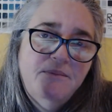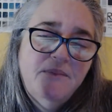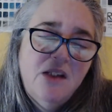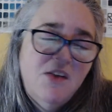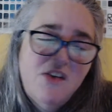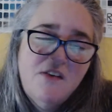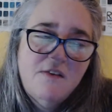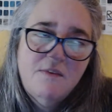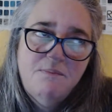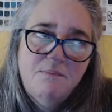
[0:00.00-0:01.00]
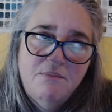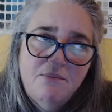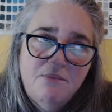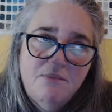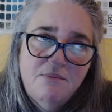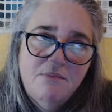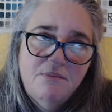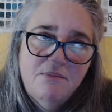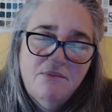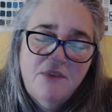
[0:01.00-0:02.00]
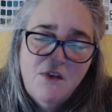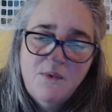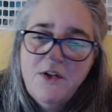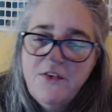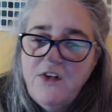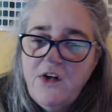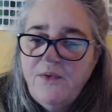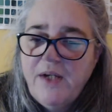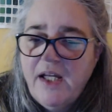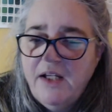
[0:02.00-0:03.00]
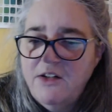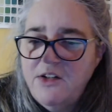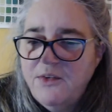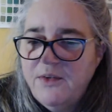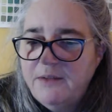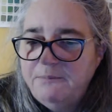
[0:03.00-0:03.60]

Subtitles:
It's just, it's worth knowing how to do it.